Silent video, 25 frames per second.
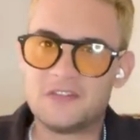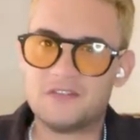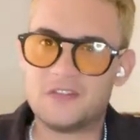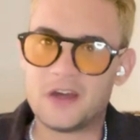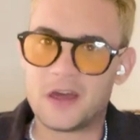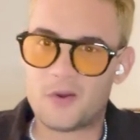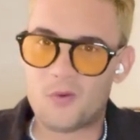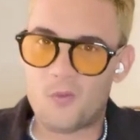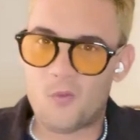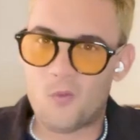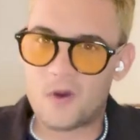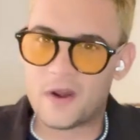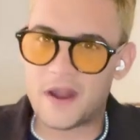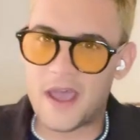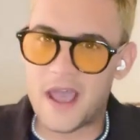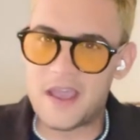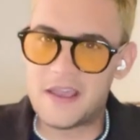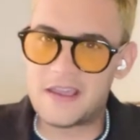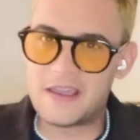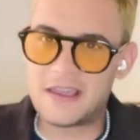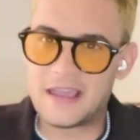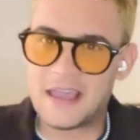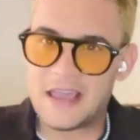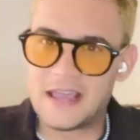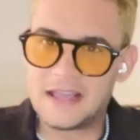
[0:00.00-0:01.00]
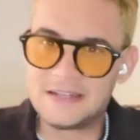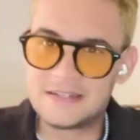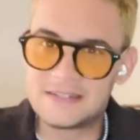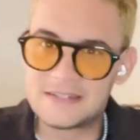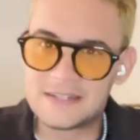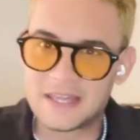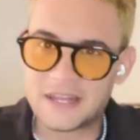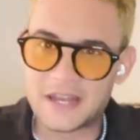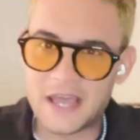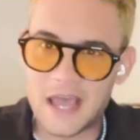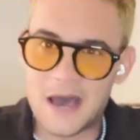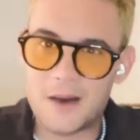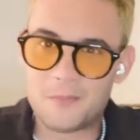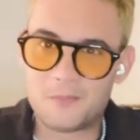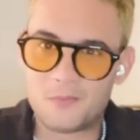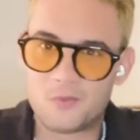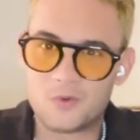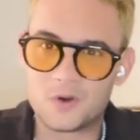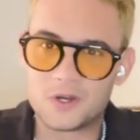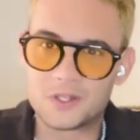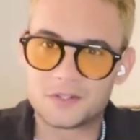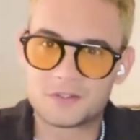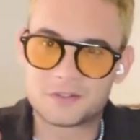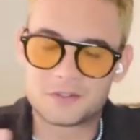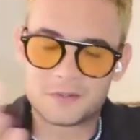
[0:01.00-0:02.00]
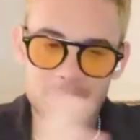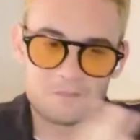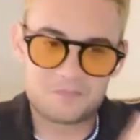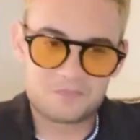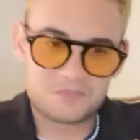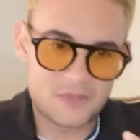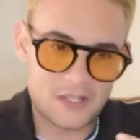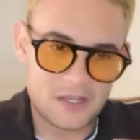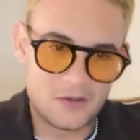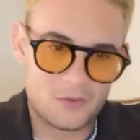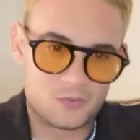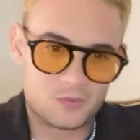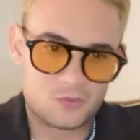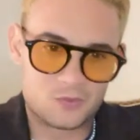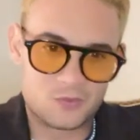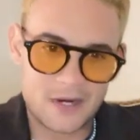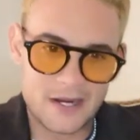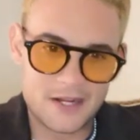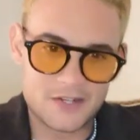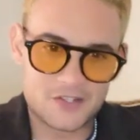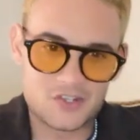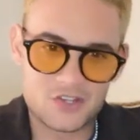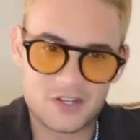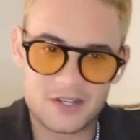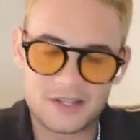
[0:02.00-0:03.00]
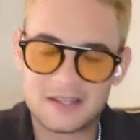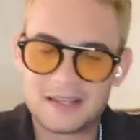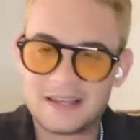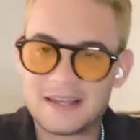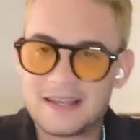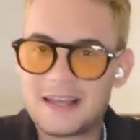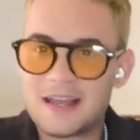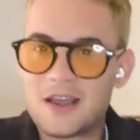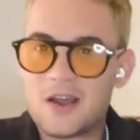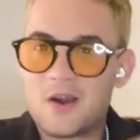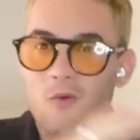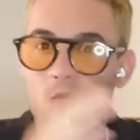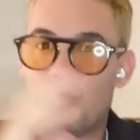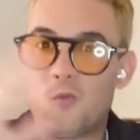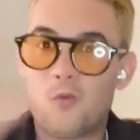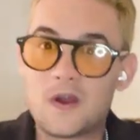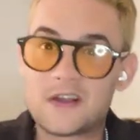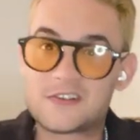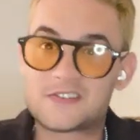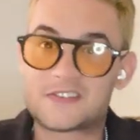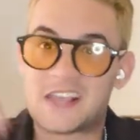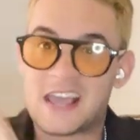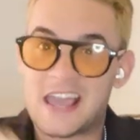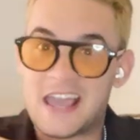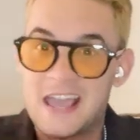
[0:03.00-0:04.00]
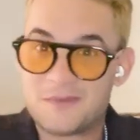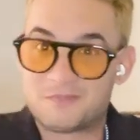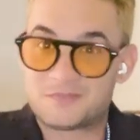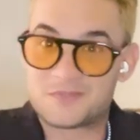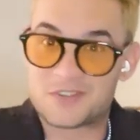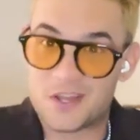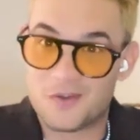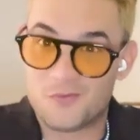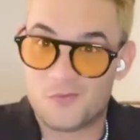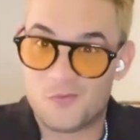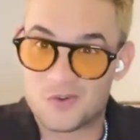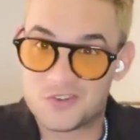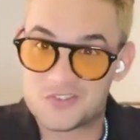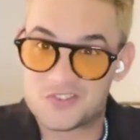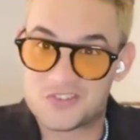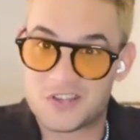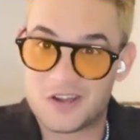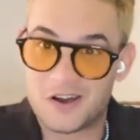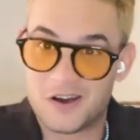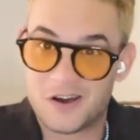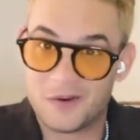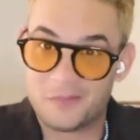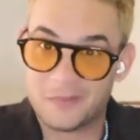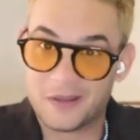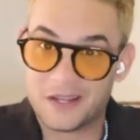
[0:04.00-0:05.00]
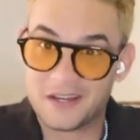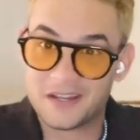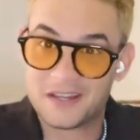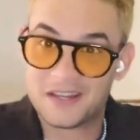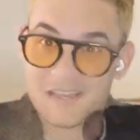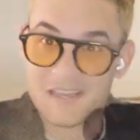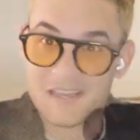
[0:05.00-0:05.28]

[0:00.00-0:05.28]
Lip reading: Then when I ended up with Reggie, Wes Hampton was coming,